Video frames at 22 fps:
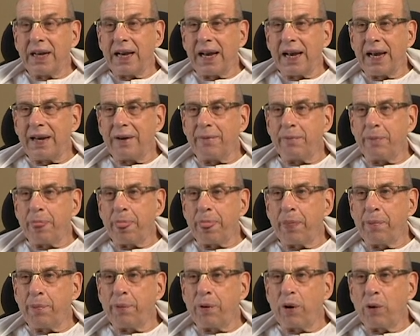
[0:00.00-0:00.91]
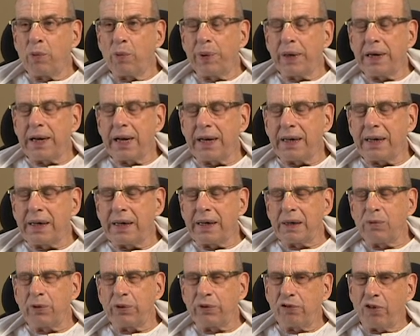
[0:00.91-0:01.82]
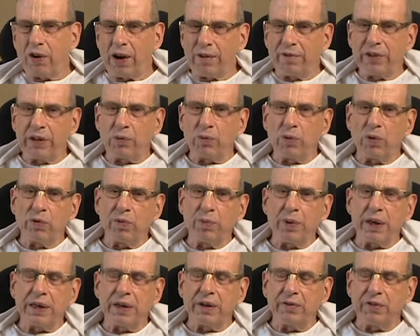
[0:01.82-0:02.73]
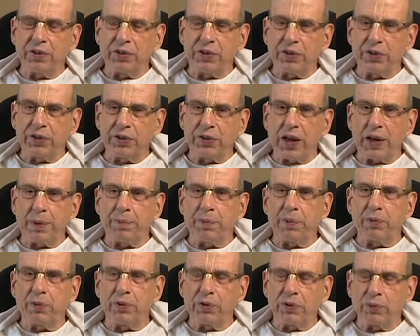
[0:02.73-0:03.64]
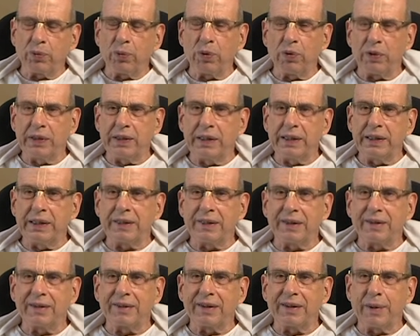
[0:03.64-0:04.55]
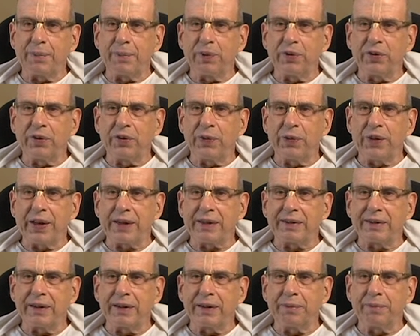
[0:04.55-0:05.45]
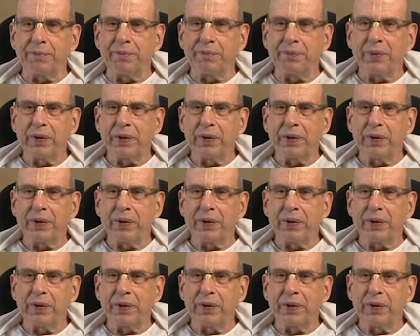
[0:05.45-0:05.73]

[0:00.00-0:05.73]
And Prabhupada was traveling with many of his disciples, leading disciples at that time.